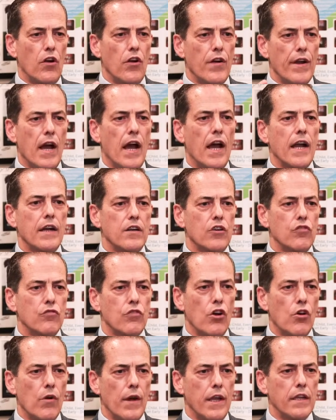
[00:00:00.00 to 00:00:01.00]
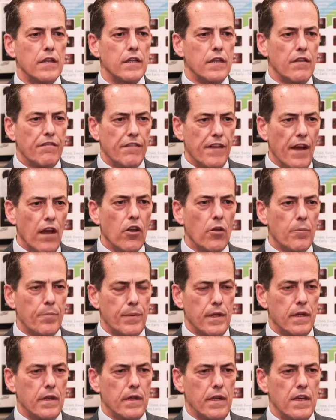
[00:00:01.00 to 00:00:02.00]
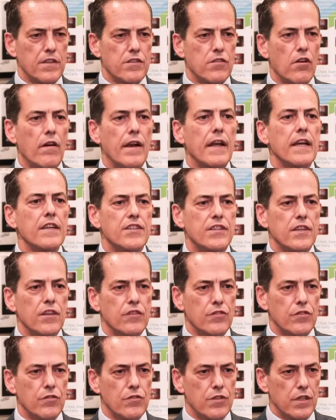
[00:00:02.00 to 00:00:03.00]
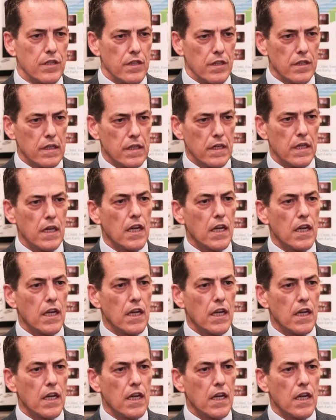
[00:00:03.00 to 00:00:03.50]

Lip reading: are not growing and developing as our ancestors did.